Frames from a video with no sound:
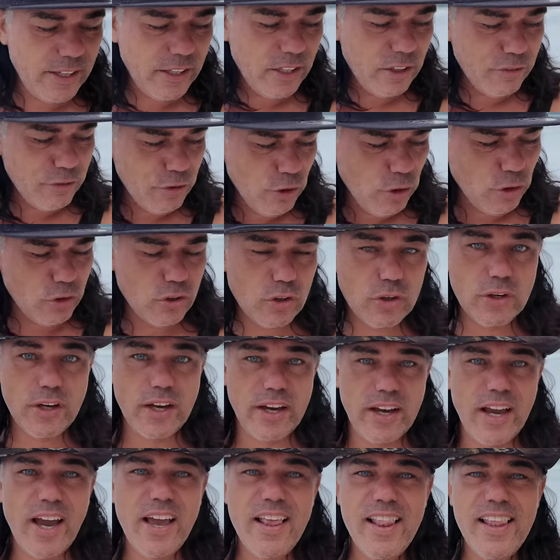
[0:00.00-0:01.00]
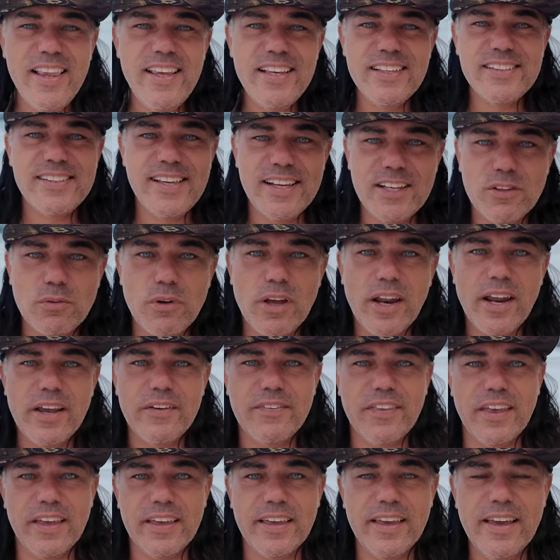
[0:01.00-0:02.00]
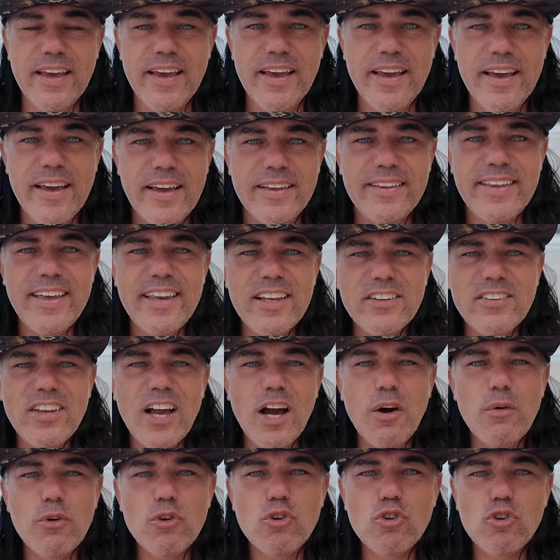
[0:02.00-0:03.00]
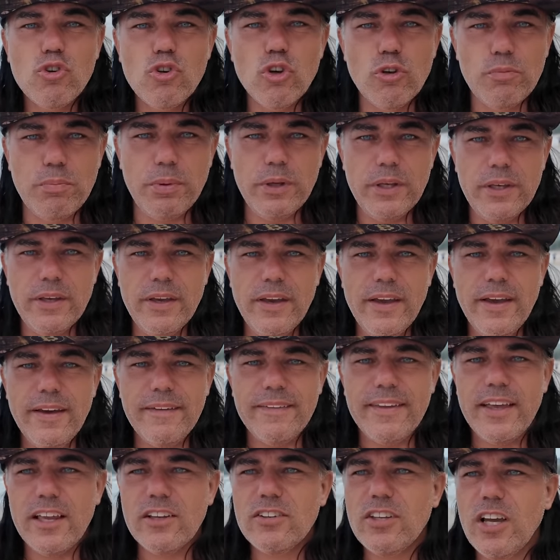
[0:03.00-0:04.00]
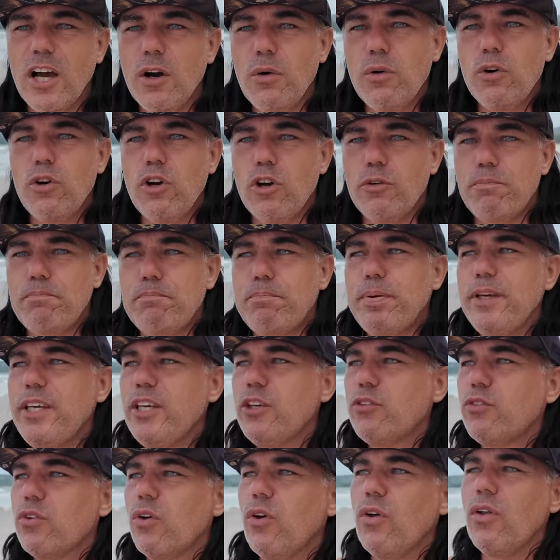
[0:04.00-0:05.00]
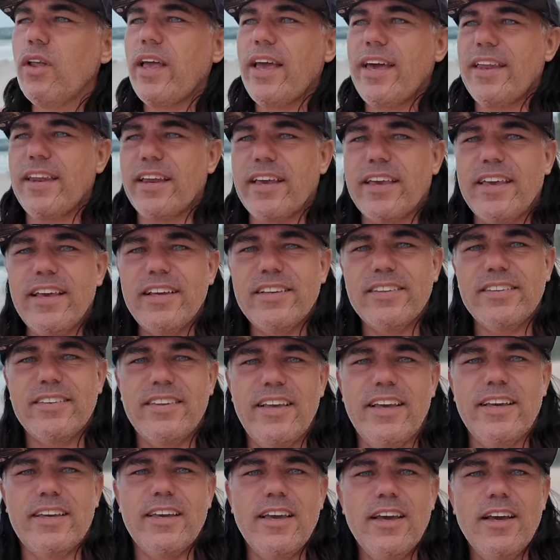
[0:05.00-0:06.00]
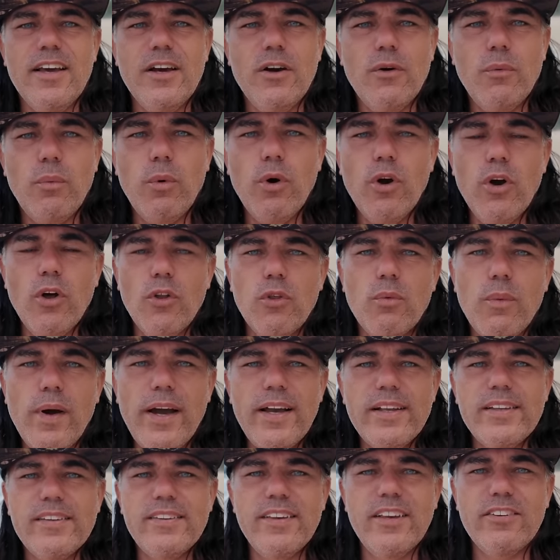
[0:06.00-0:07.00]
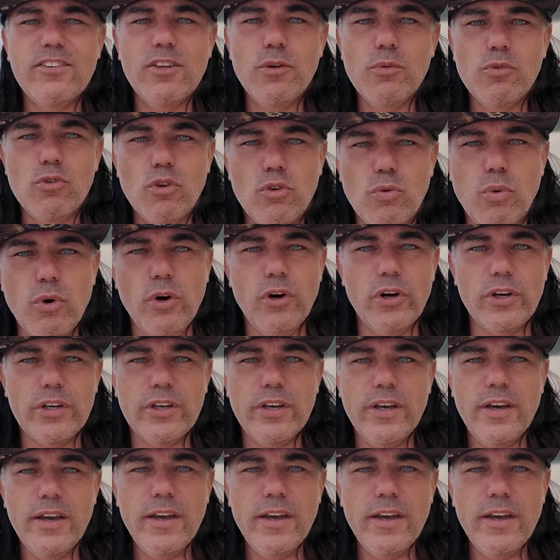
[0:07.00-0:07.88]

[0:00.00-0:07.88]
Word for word: in the future. At least that is what I think. That is how it should be. That is how a peaceful, anarchistic, worldwide system should work.